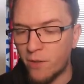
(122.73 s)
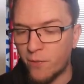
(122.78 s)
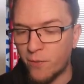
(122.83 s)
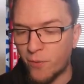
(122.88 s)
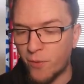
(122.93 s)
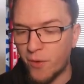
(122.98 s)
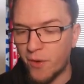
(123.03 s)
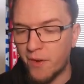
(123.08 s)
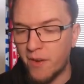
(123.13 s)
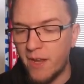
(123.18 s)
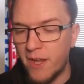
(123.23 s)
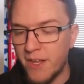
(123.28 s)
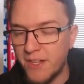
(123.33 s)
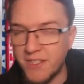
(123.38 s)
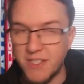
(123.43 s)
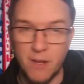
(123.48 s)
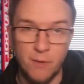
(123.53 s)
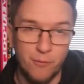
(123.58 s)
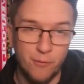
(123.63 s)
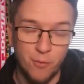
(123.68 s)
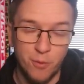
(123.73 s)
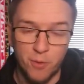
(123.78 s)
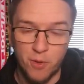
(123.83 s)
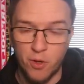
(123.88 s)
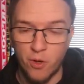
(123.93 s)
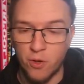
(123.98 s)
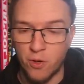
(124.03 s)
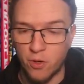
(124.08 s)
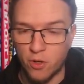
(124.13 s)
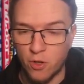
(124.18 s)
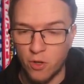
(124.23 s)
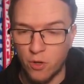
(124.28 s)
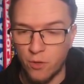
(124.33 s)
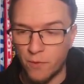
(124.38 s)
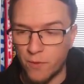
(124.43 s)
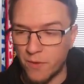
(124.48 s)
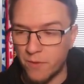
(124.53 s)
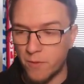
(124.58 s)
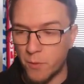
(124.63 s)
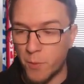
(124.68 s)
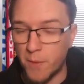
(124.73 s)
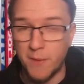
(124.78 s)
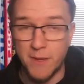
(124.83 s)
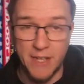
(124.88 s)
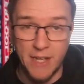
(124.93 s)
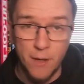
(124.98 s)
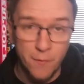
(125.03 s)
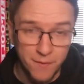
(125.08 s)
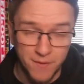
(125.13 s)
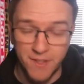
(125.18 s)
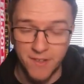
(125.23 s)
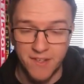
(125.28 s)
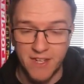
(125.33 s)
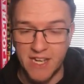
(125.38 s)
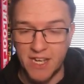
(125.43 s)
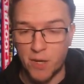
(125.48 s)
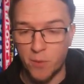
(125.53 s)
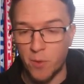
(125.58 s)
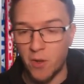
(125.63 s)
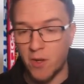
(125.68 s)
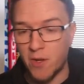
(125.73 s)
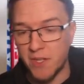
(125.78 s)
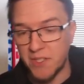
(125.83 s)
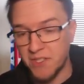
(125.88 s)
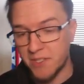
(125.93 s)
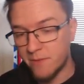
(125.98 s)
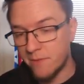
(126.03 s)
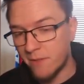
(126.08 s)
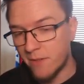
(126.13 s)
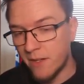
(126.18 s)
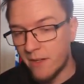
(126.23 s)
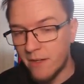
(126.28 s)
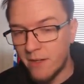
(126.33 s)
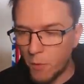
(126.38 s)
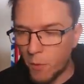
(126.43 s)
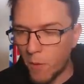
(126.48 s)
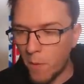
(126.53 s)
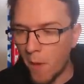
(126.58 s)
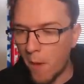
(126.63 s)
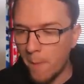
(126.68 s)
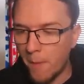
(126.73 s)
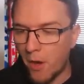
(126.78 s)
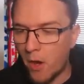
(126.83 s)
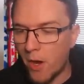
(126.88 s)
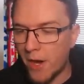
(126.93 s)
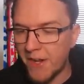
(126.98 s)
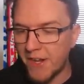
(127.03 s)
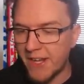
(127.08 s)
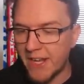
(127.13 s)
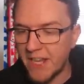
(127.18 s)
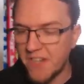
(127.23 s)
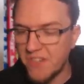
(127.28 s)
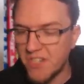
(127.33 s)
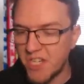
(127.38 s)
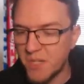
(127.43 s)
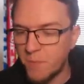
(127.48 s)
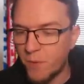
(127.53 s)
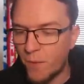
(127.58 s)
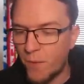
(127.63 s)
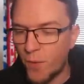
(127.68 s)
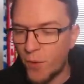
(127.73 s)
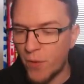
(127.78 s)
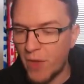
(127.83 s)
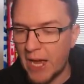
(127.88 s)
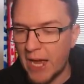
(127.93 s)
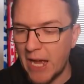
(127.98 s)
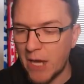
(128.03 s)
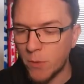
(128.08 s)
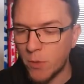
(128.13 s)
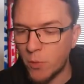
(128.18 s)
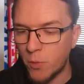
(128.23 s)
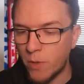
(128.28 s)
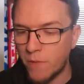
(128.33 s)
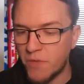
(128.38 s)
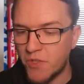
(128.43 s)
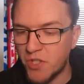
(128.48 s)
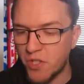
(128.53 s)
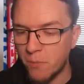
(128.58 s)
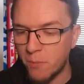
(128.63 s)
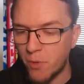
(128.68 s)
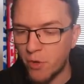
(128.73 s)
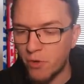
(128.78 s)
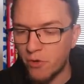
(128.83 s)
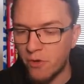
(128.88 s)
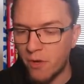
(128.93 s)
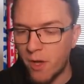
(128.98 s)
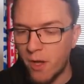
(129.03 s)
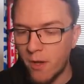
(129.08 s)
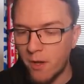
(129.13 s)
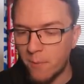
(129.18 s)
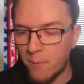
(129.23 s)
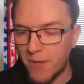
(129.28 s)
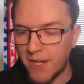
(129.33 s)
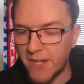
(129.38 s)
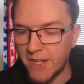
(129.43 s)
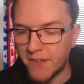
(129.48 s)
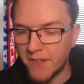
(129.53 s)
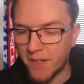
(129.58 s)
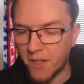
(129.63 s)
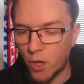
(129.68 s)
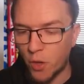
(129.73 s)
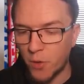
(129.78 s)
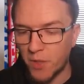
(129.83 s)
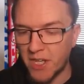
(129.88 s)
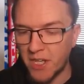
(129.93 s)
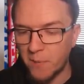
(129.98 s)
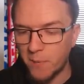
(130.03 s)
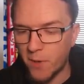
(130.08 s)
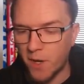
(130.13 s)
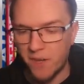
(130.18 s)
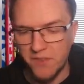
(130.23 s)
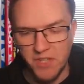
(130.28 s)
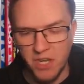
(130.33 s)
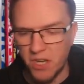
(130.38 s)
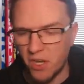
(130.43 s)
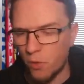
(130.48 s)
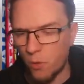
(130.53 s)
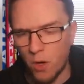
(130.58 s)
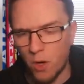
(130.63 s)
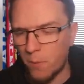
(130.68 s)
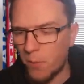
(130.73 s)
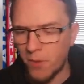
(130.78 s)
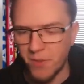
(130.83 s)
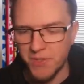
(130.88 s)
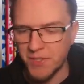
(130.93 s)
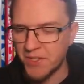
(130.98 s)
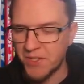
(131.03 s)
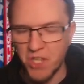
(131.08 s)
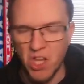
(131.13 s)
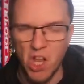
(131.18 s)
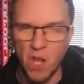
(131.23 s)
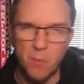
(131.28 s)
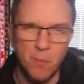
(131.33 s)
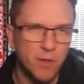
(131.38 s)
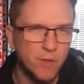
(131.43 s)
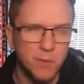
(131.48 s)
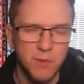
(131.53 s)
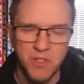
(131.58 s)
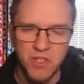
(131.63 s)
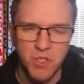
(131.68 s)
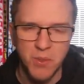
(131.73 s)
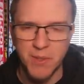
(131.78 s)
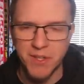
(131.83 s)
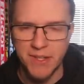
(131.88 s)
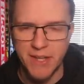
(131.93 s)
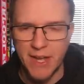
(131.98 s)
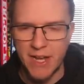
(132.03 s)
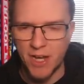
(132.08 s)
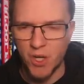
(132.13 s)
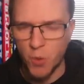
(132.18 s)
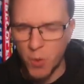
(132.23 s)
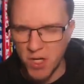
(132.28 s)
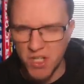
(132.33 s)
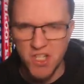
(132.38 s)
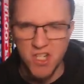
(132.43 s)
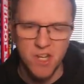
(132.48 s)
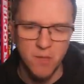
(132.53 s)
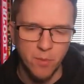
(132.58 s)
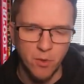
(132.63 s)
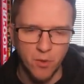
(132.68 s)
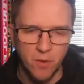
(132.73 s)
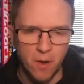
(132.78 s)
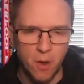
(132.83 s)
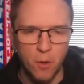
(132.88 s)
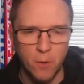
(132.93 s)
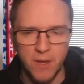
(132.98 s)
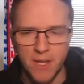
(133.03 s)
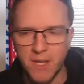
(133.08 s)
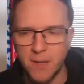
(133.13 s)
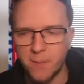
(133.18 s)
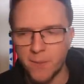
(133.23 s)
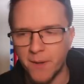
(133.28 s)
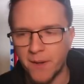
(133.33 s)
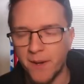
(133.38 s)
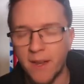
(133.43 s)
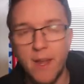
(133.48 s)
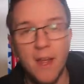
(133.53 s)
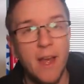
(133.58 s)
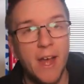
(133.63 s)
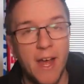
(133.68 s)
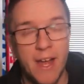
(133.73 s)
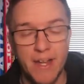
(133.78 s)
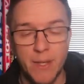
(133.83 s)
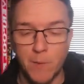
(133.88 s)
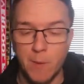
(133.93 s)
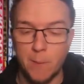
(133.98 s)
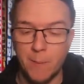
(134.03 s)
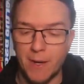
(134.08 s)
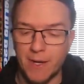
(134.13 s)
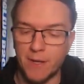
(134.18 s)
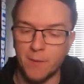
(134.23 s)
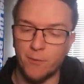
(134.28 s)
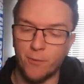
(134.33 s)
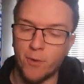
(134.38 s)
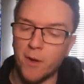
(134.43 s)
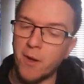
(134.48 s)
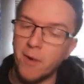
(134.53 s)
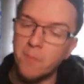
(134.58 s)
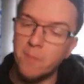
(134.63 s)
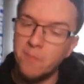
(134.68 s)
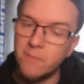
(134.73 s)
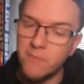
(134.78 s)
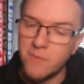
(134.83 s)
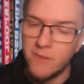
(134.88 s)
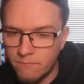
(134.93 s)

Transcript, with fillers: Lufgren, sent through Kulikov, and we were gifted the equaliser. But we went behind again just before that hour with Shamoon beating the goalkeeper. I don't know what Pontus Dahlberg was doing there, questionable goalkeeping, and then went back in front.